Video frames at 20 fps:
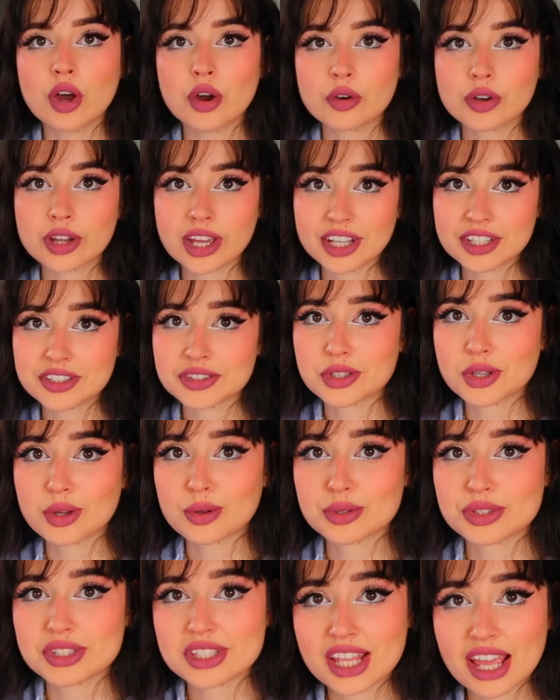Okay,
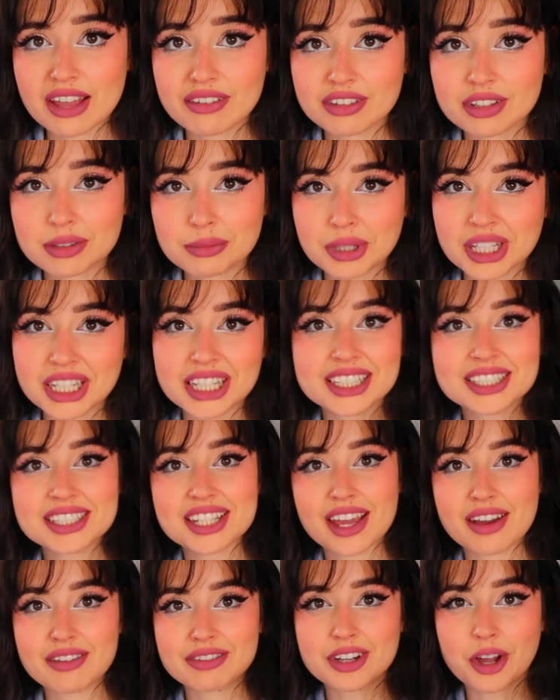so 7 minutes
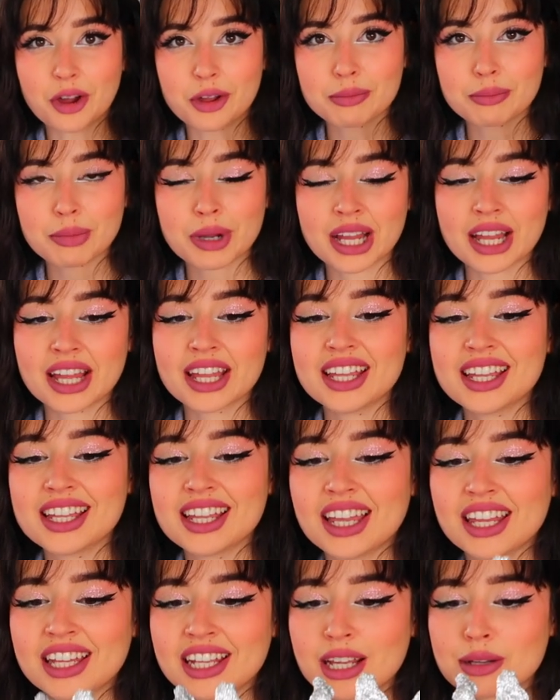have gone by
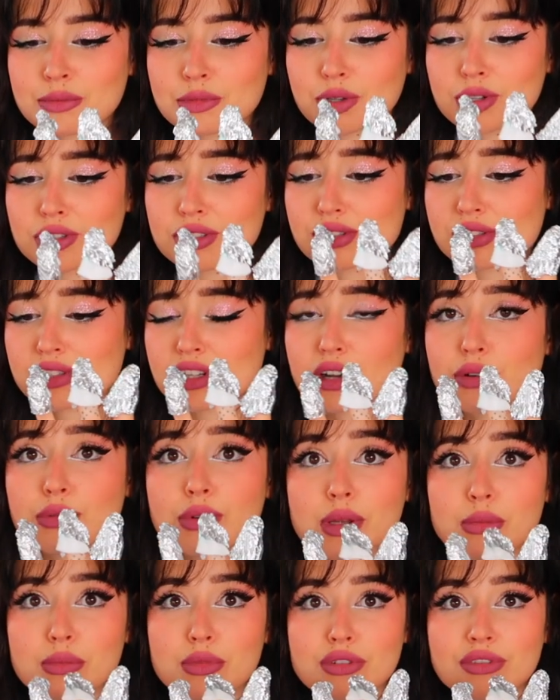and I'm going to start
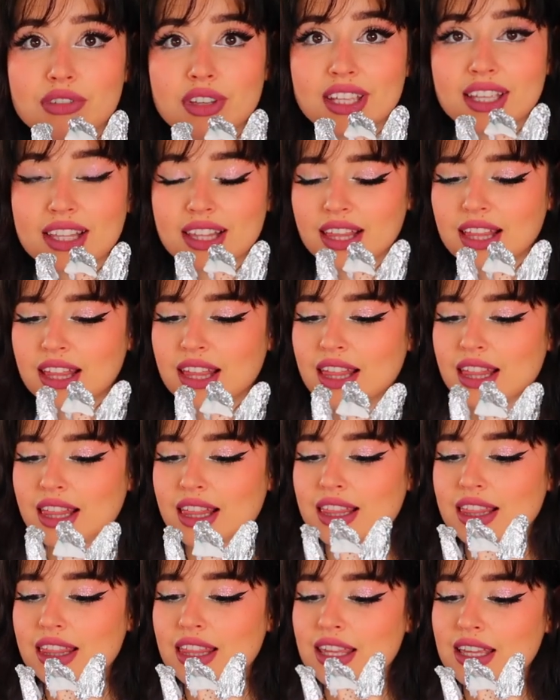removing
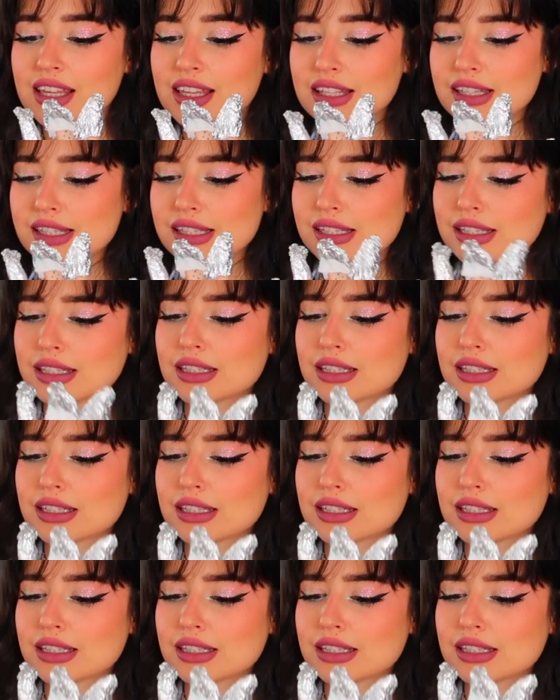this.